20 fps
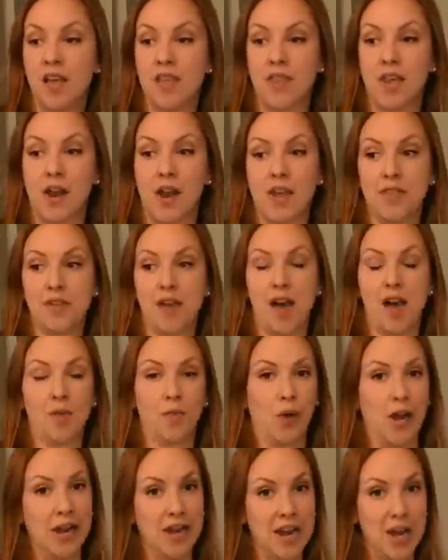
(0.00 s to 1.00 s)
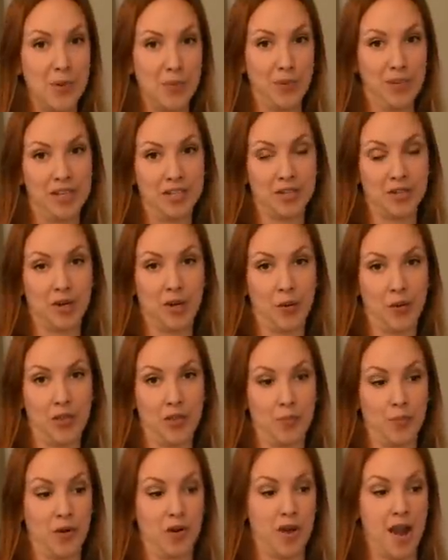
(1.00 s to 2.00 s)
that I thought, why not bless her with
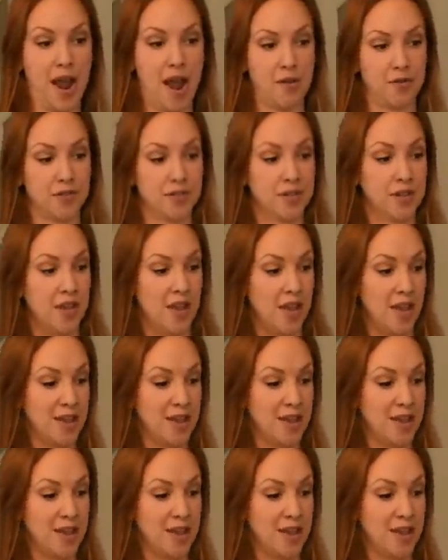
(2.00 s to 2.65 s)
the birdhouse?